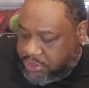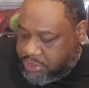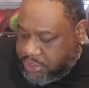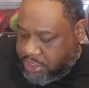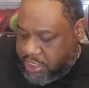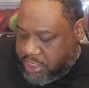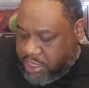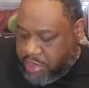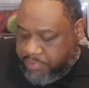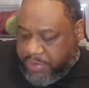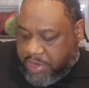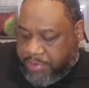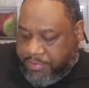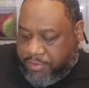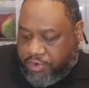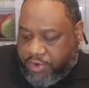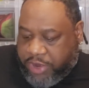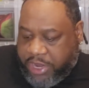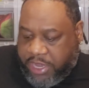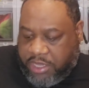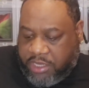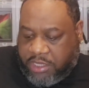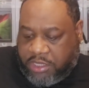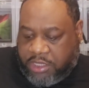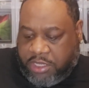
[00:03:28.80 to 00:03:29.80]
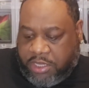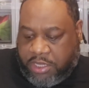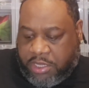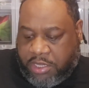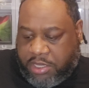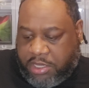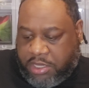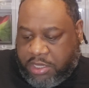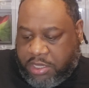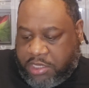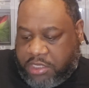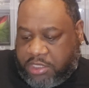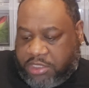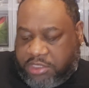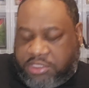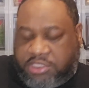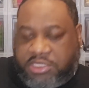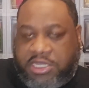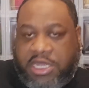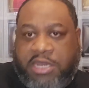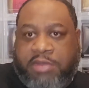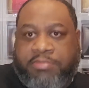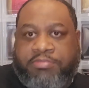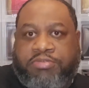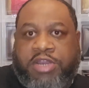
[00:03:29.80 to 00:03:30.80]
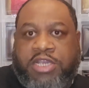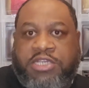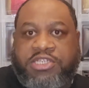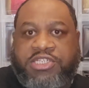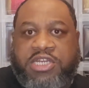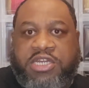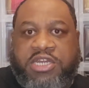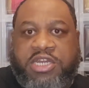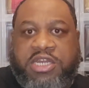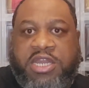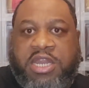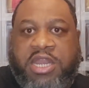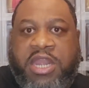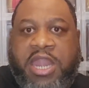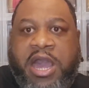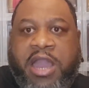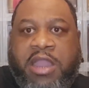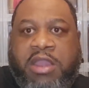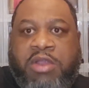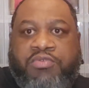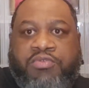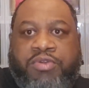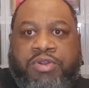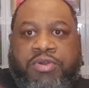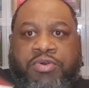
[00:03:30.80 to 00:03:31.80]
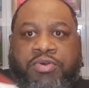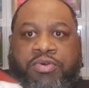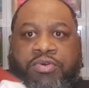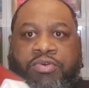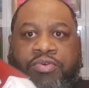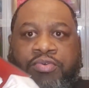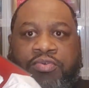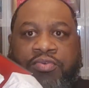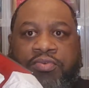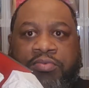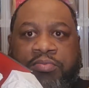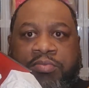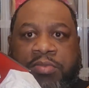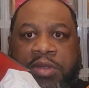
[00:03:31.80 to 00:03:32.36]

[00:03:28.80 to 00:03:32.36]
to commemorate the celebration in the locker room.